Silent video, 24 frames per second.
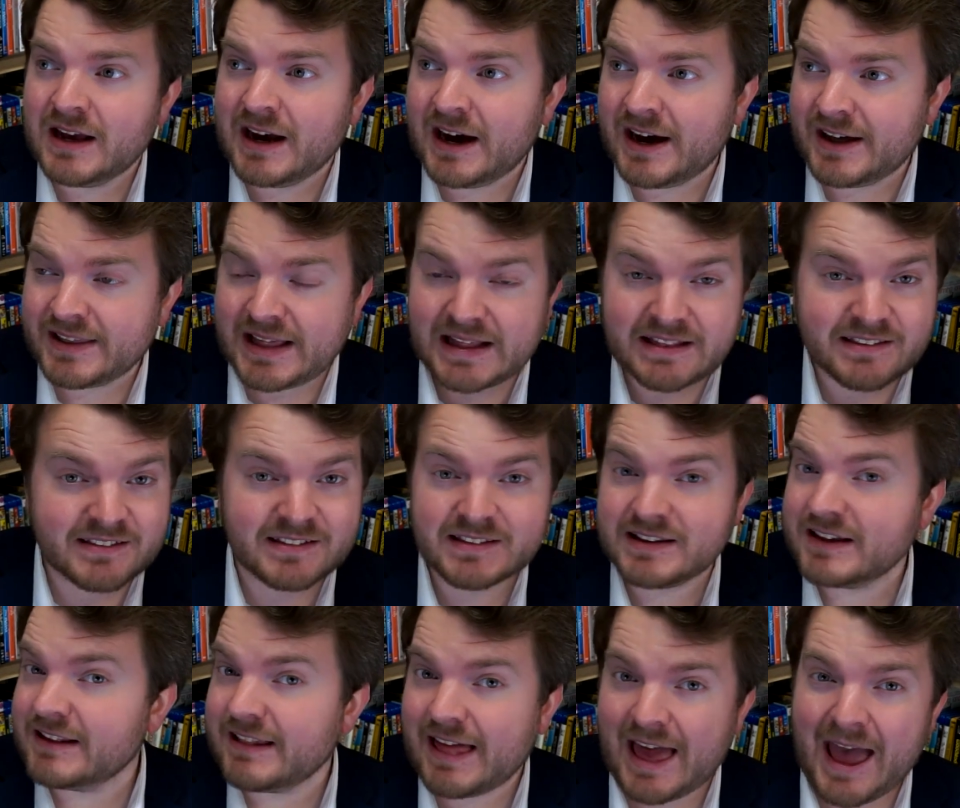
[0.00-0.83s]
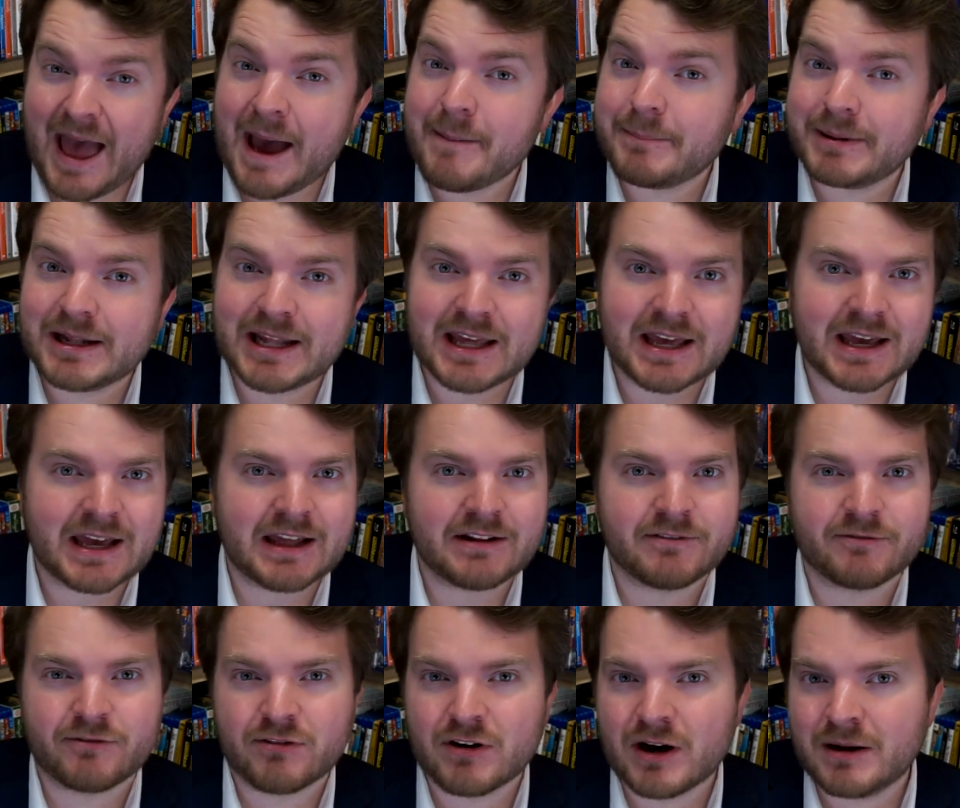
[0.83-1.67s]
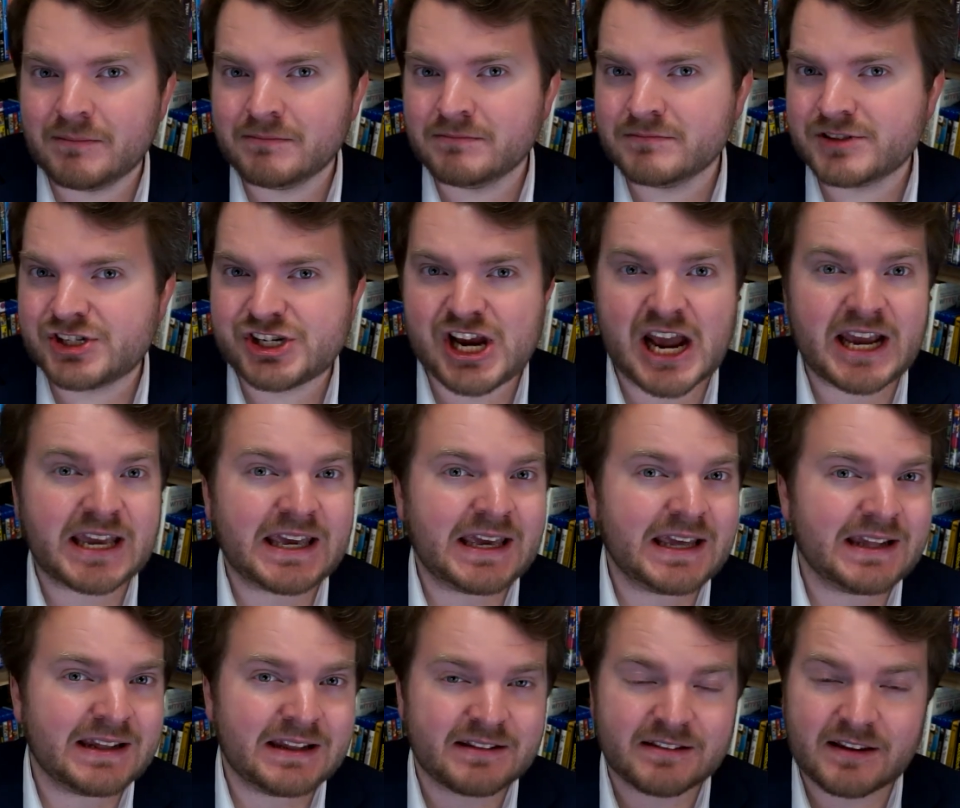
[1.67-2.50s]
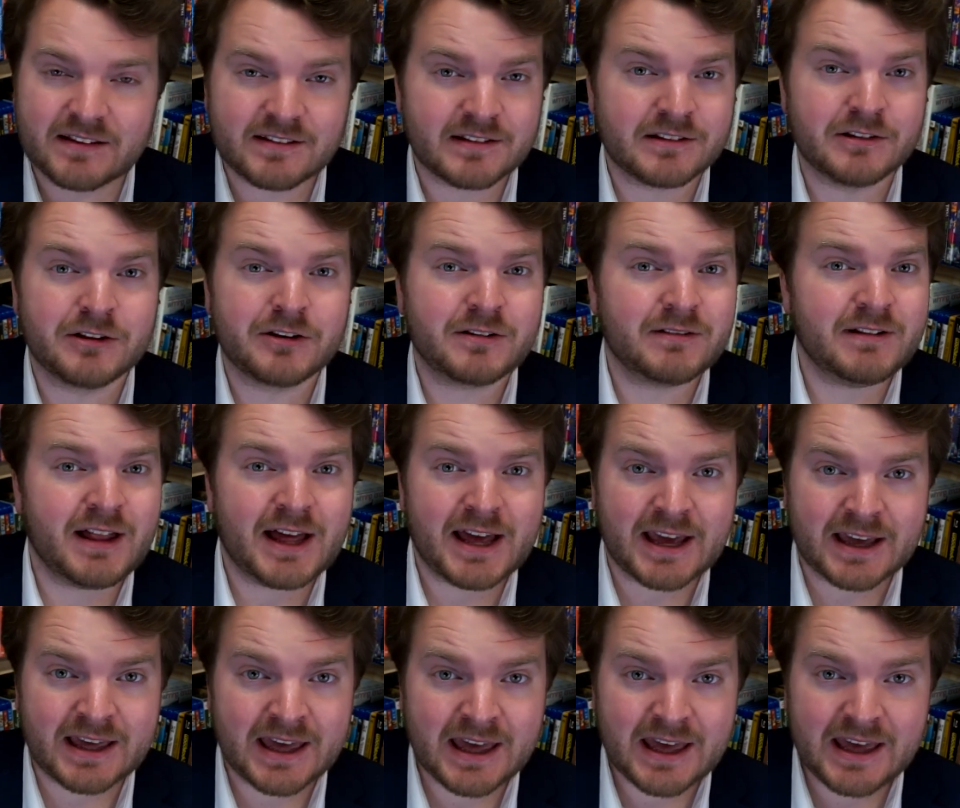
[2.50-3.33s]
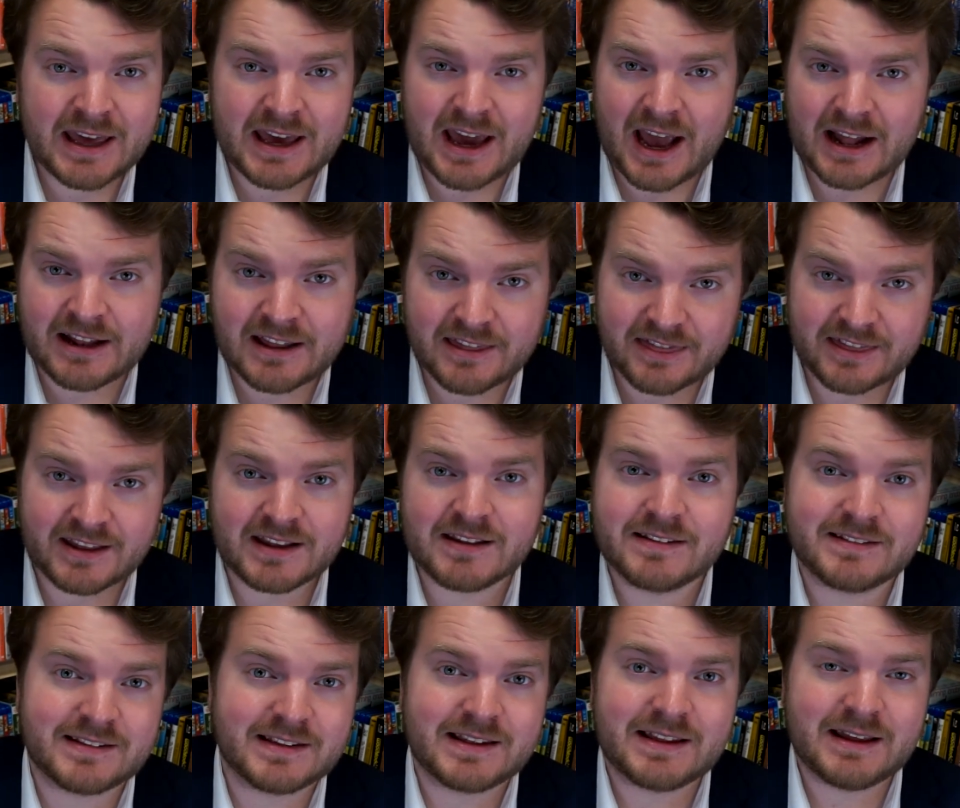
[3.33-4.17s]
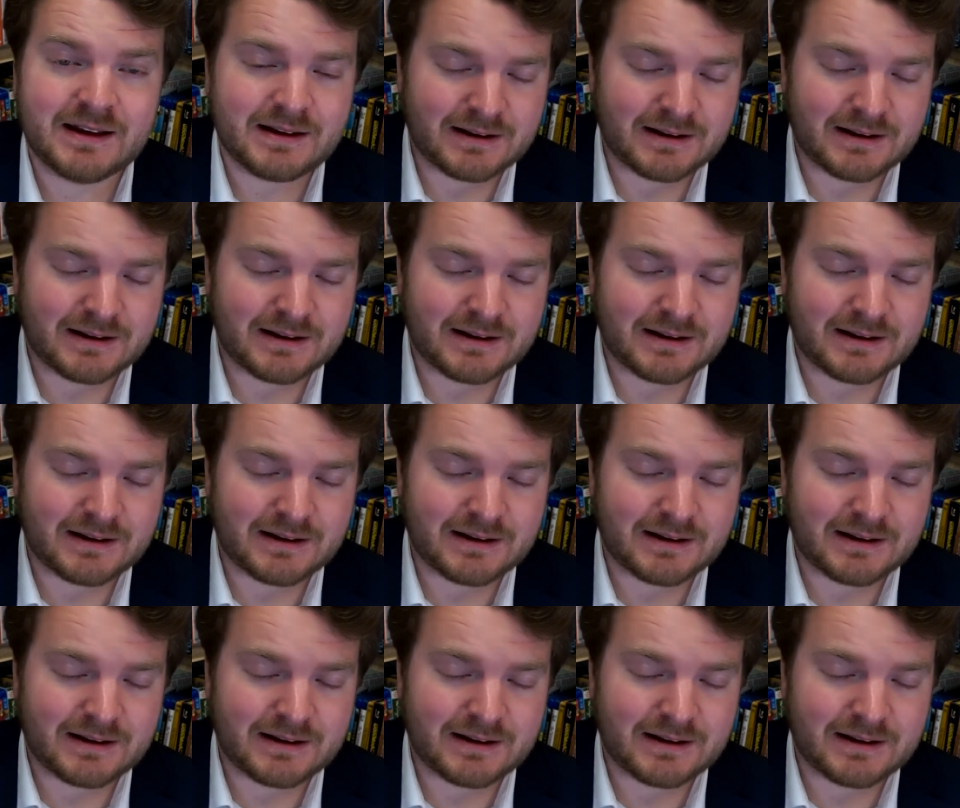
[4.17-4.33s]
That's still happening, and from checking, it doesn't look like anything's